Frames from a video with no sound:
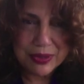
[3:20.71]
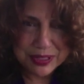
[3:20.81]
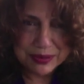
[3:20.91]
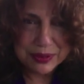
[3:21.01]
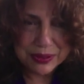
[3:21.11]

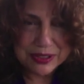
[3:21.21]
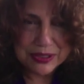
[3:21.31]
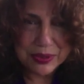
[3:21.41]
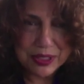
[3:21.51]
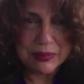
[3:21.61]

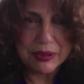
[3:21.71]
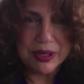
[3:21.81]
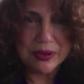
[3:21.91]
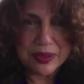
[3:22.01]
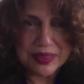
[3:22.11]
whistleblowers will come
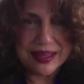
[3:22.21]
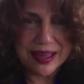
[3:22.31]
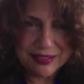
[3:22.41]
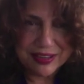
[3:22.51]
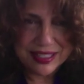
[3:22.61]
along with the
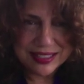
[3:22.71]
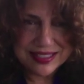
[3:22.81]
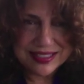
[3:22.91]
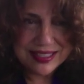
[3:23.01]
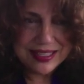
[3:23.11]

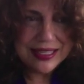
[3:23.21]
evidence.